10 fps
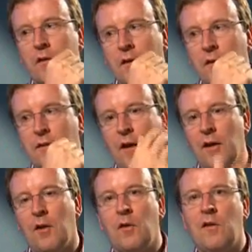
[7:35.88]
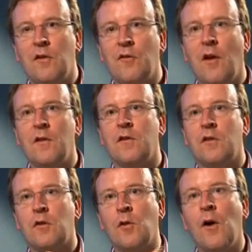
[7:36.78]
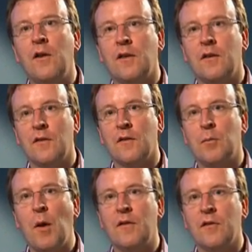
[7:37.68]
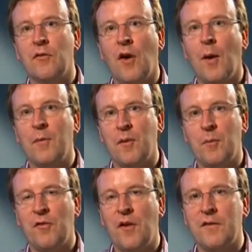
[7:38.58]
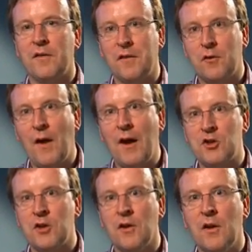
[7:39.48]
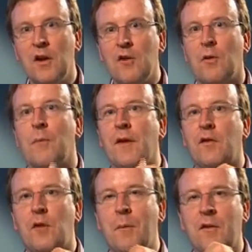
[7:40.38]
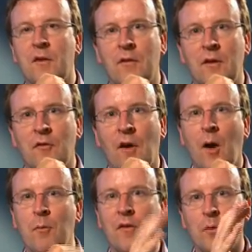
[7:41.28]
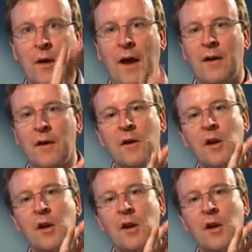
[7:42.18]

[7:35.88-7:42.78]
there's a psychological advantage to growing things in the space environment. It provides a distraction from the extremity of the environment. So we had a